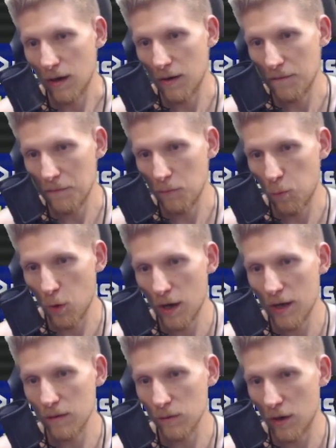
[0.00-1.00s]
of
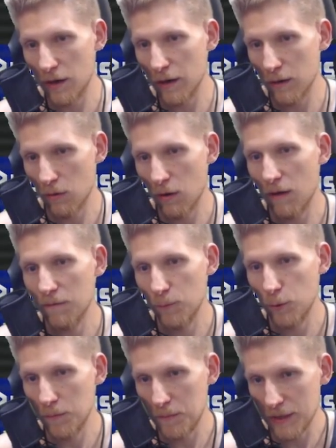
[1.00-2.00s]
what Lara Croft
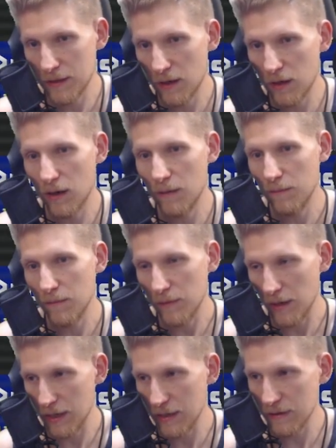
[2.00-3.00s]
would become
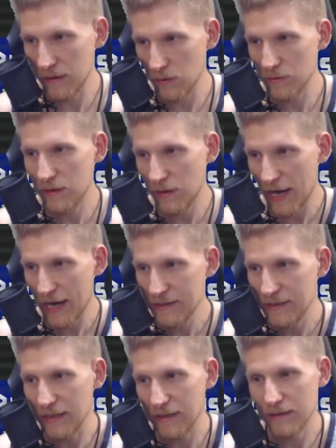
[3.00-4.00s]
in those
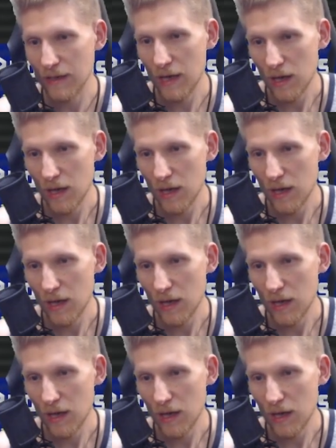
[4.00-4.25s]
classics,